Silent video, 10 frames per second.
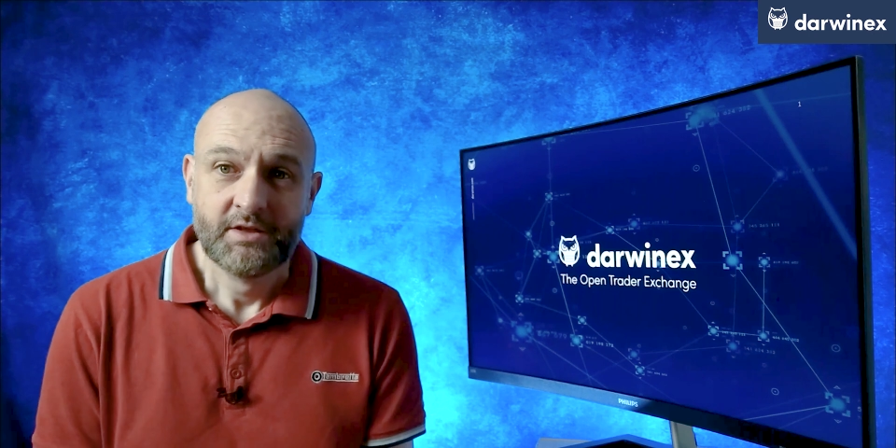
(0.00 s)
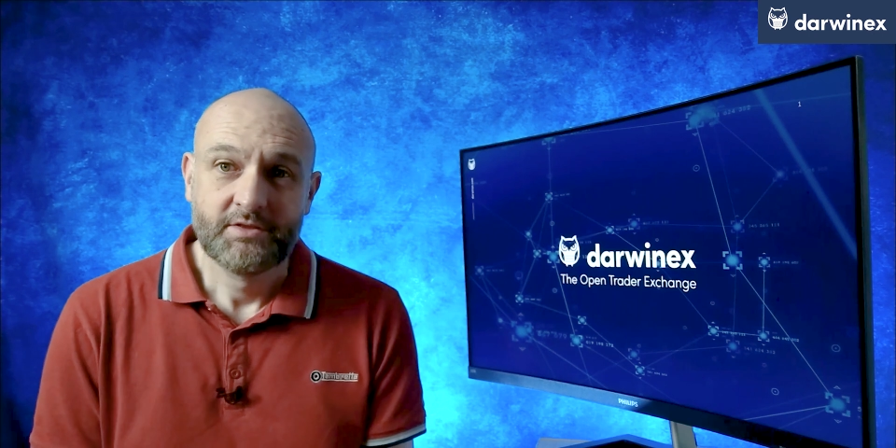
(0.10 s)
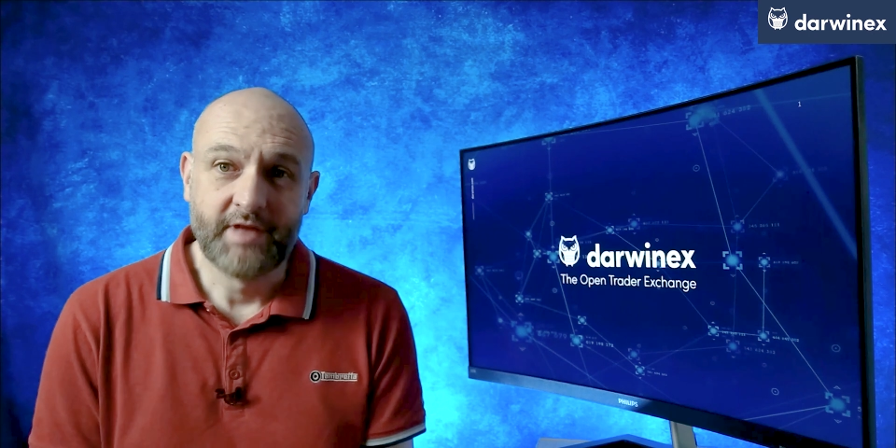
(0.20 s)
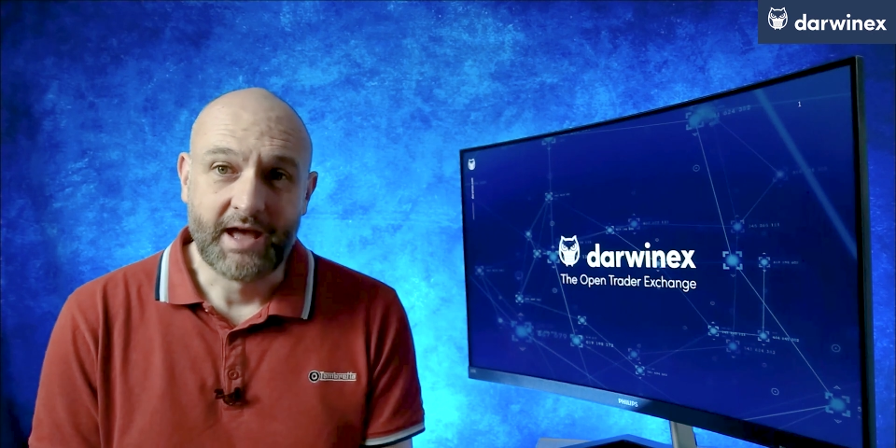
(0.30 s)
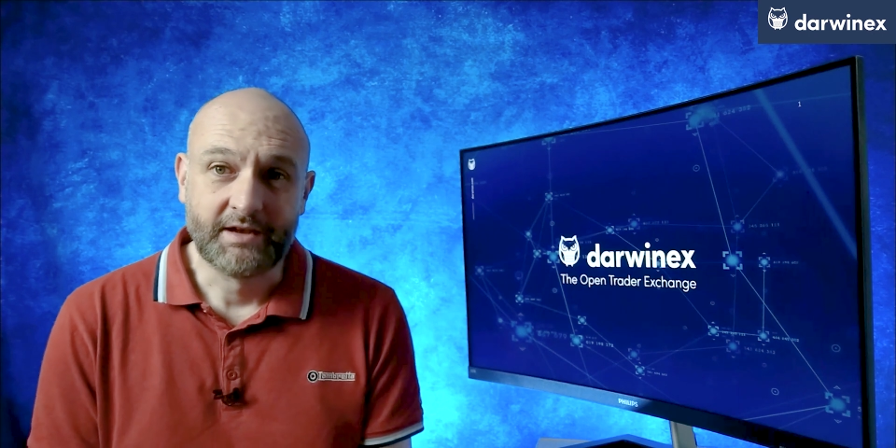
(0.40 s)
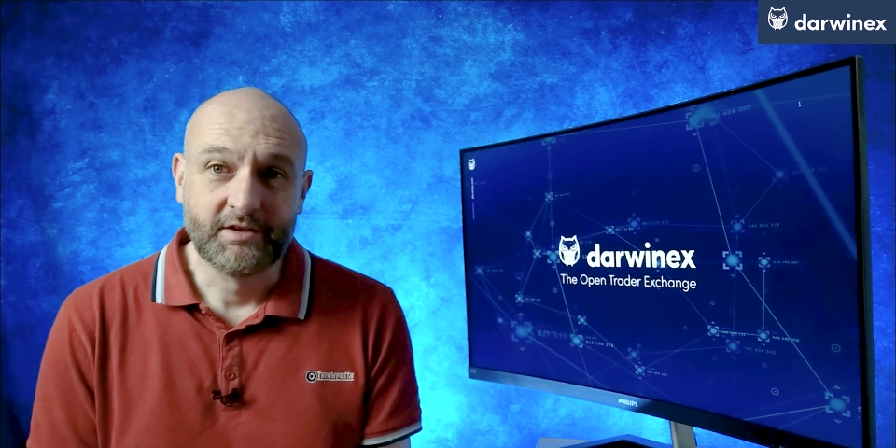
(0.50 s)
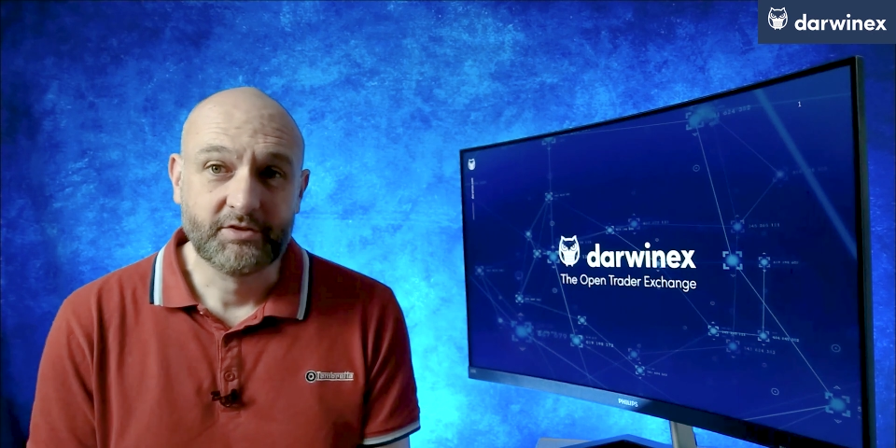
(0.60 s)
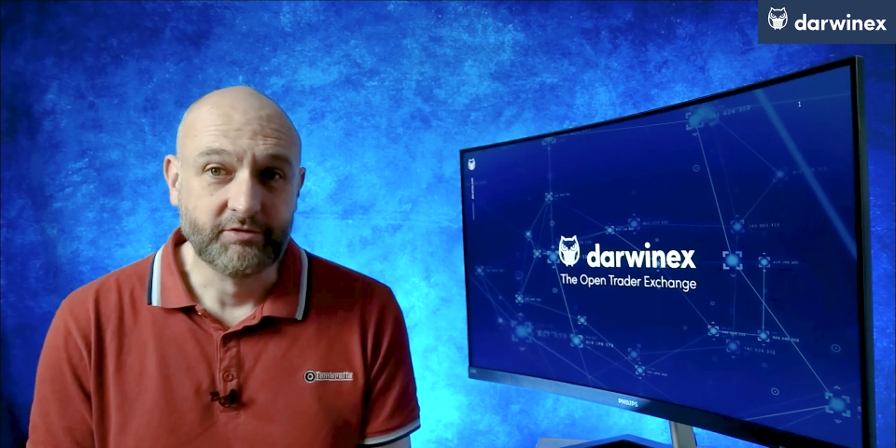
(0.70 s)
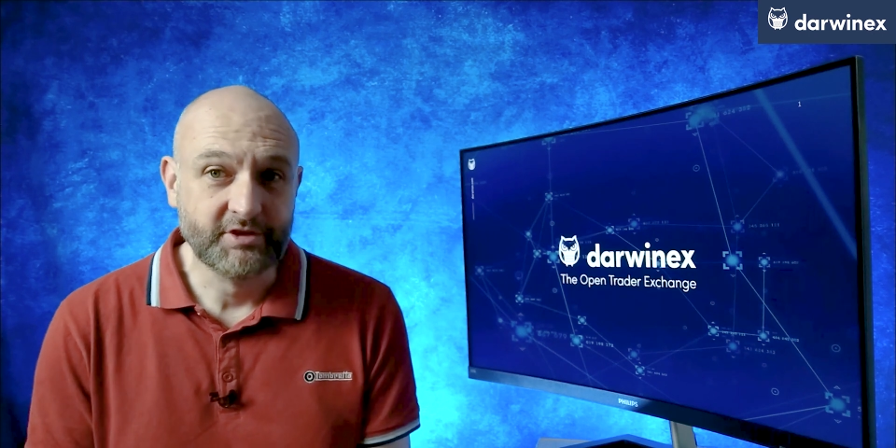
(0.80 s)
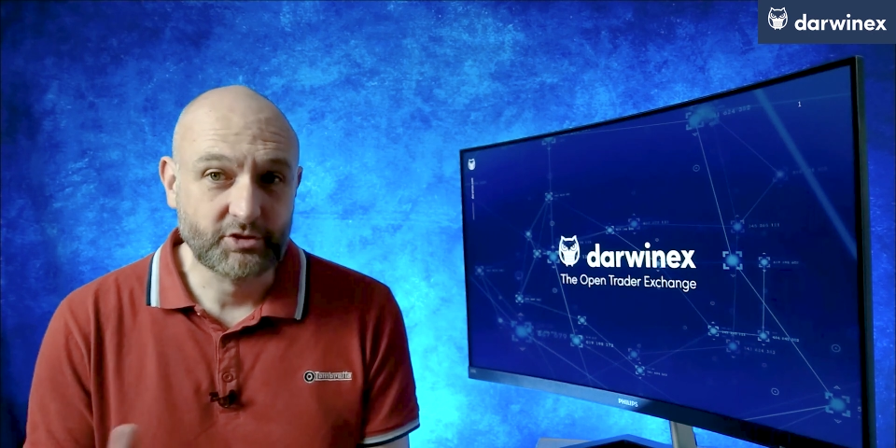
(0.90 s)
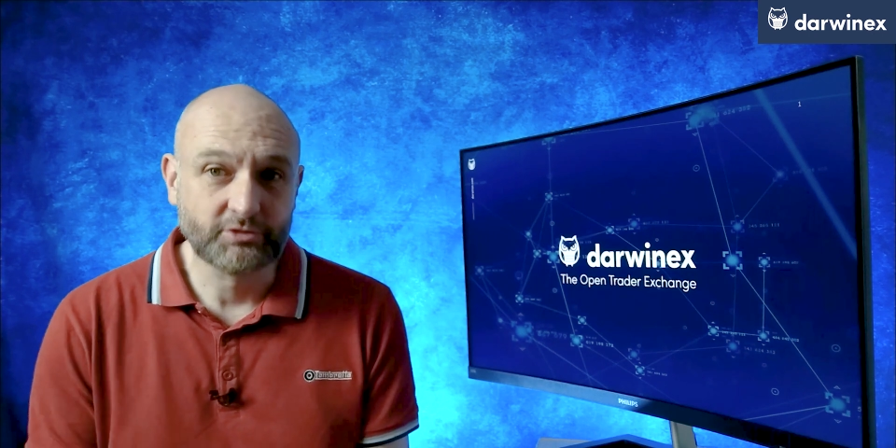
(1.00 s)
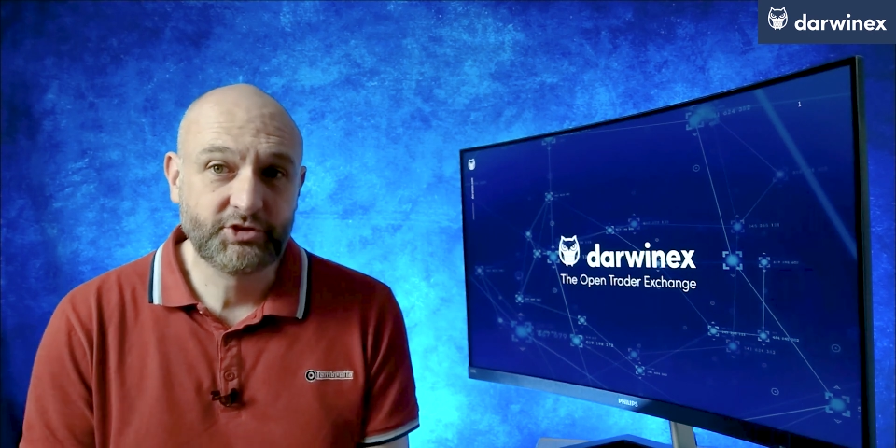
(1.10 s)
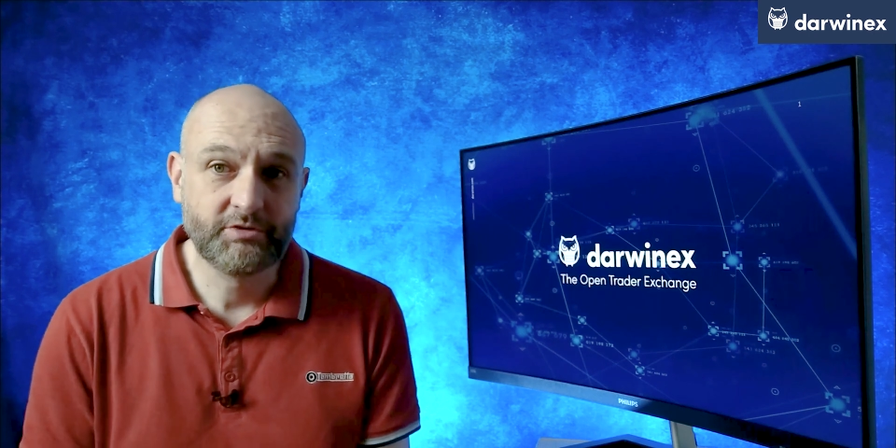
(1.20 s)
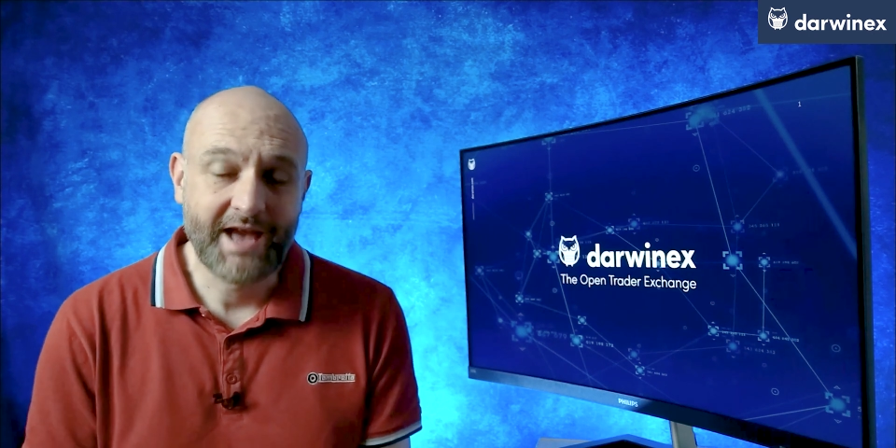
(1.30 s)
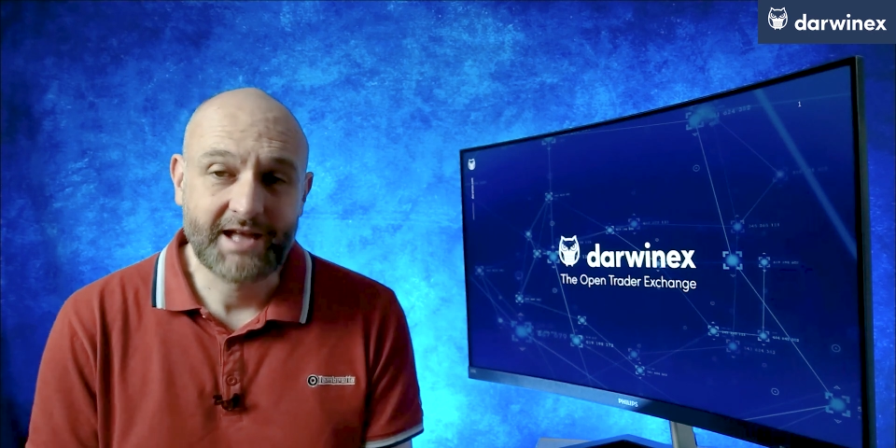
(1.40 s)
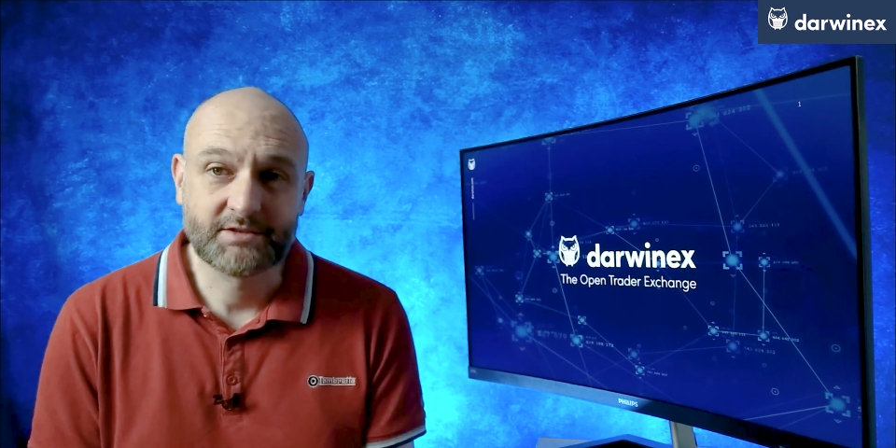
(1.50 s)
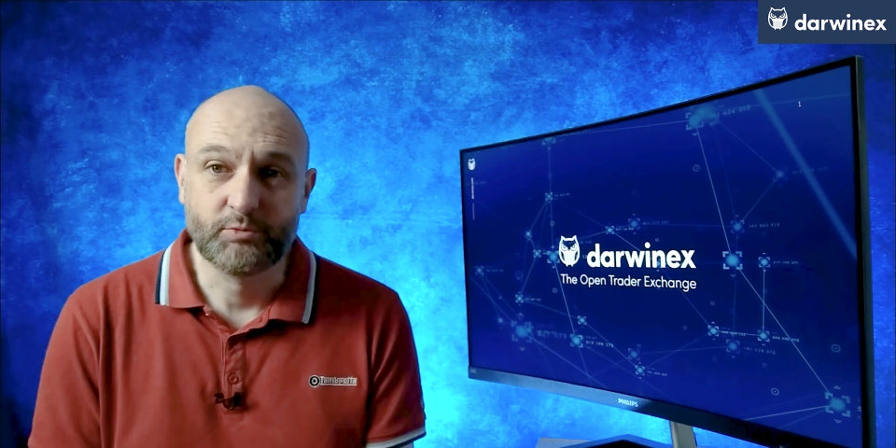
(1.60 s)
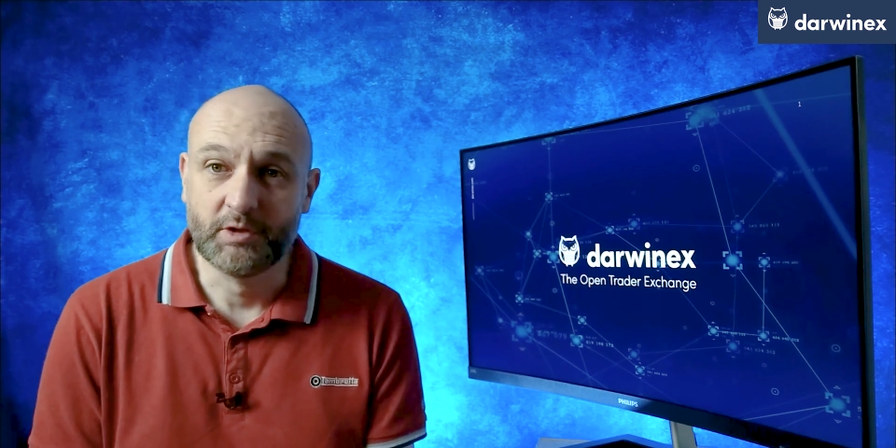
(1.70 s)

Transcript: then the results you get